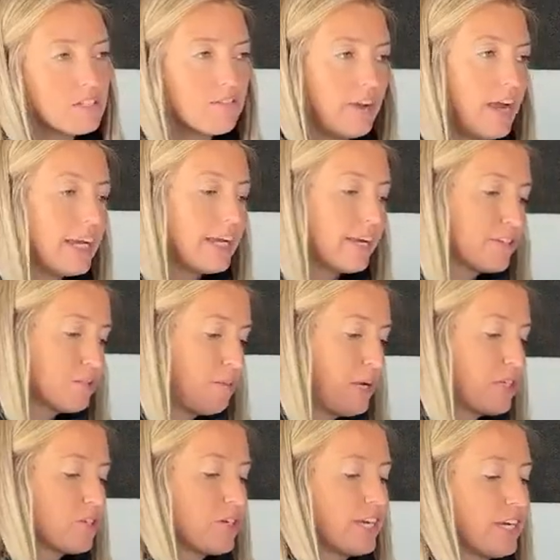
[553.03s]
of hanging
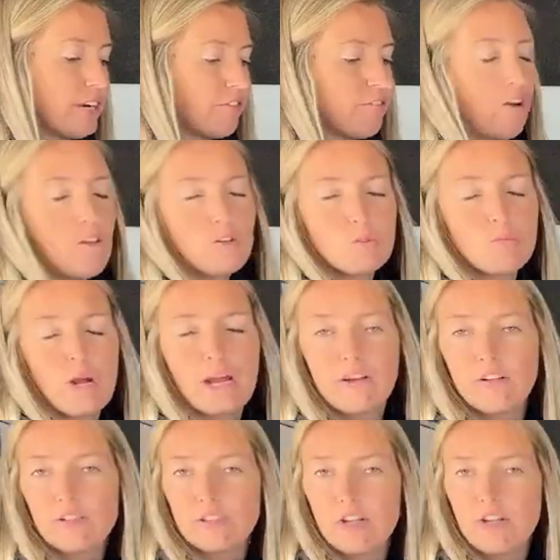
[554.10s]
space right here for all those
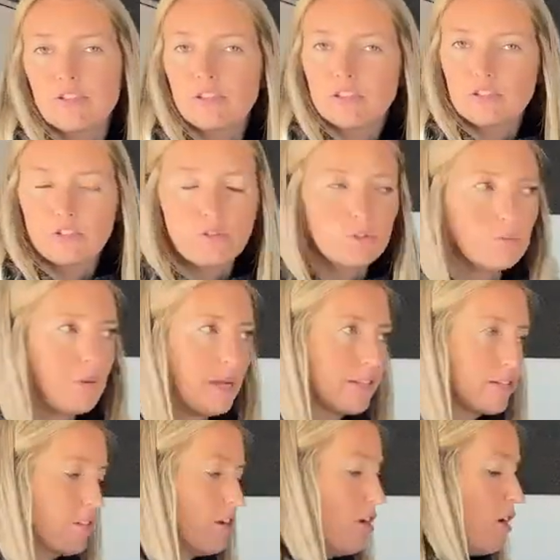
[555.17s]
bridles, halters,
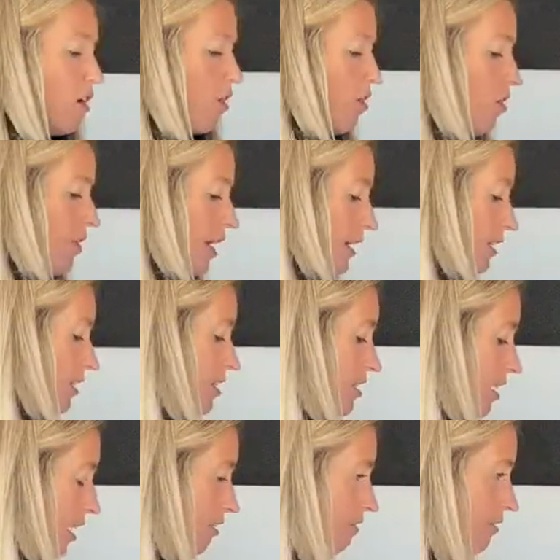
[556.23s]
nosebands, all that good
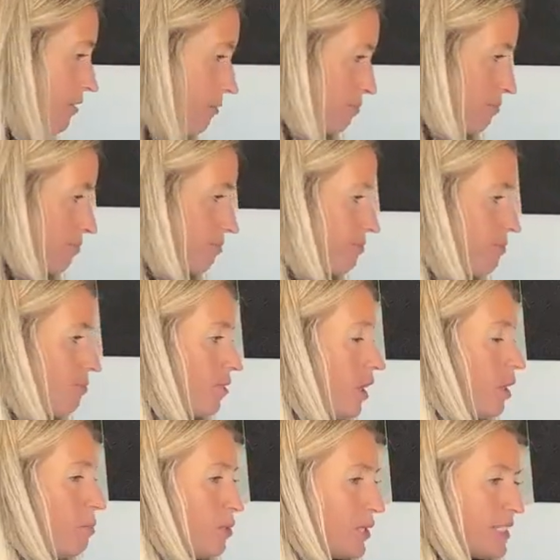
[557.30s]
stuff.
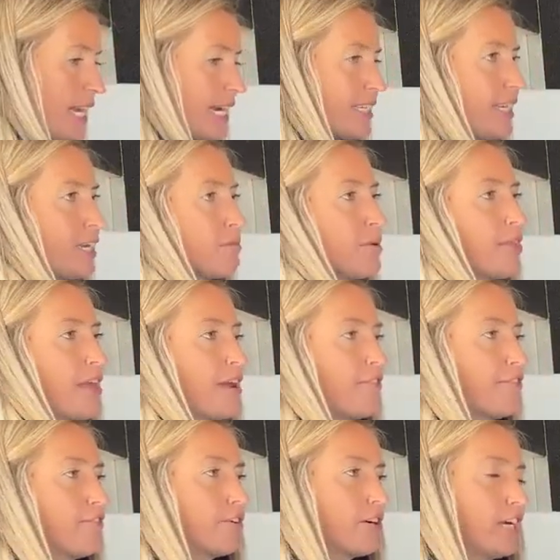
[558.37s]
Protecting, but then
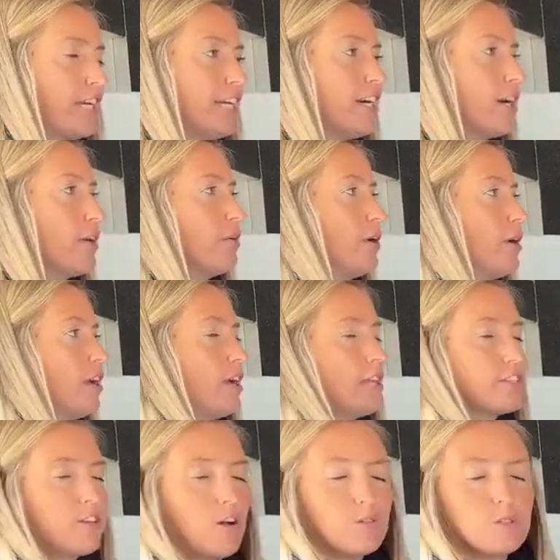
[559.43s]
for here,
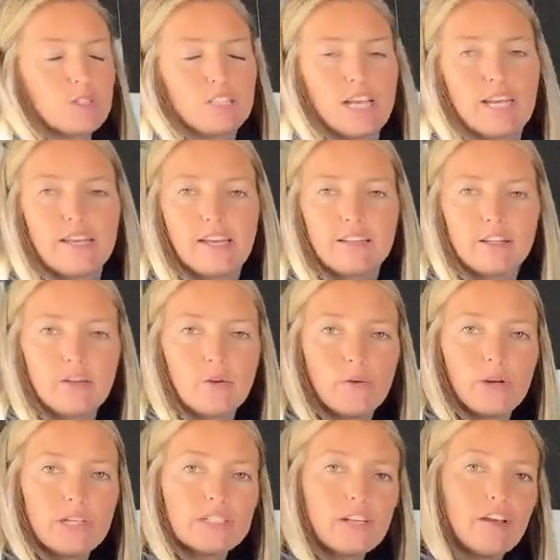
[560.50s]
it's also deadening the
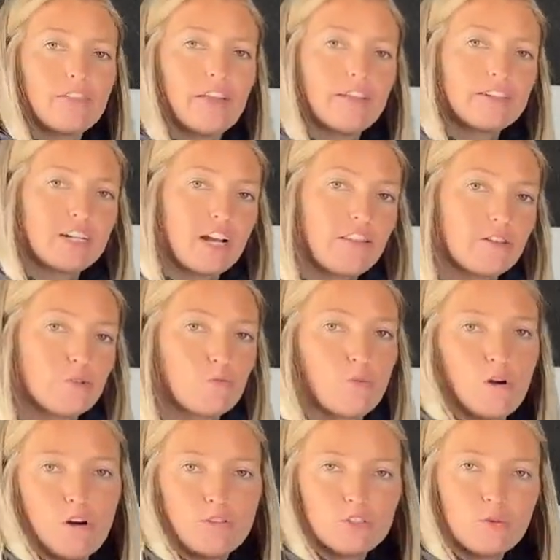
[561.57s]
noise on the other side of this
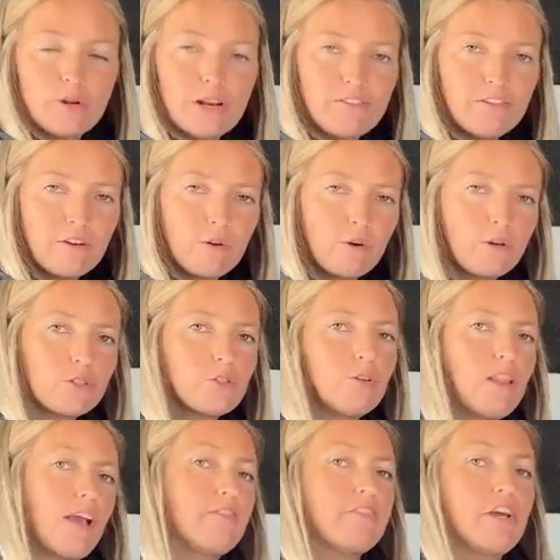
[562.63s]
wall. So whatever horse or
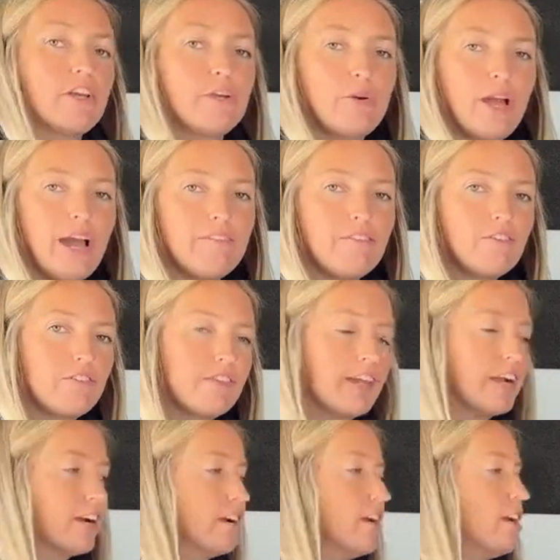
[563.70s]
livestock you have over
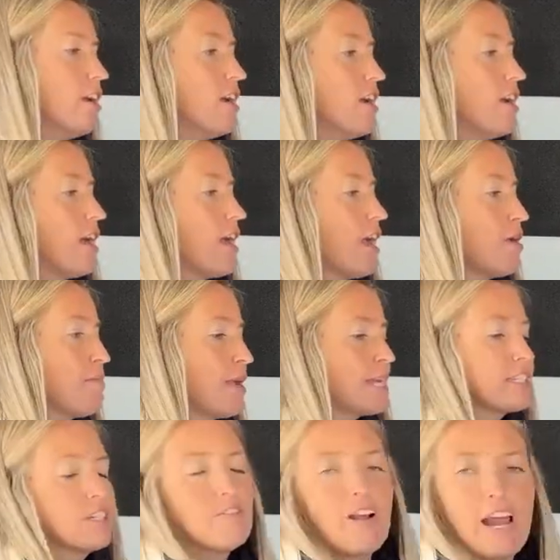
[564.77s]
there, it
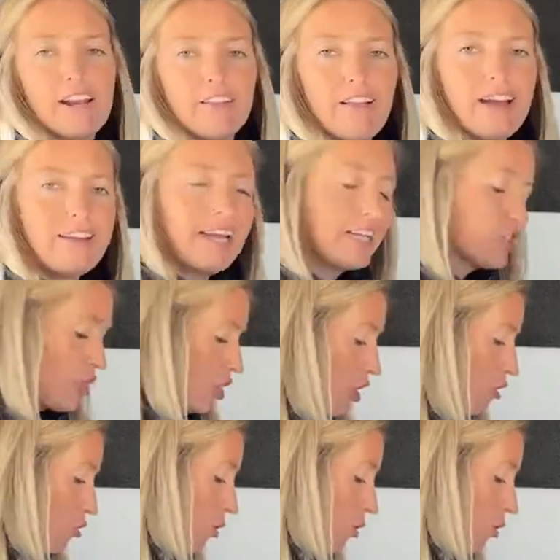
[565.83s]
makes our ride a lot nicer and a lot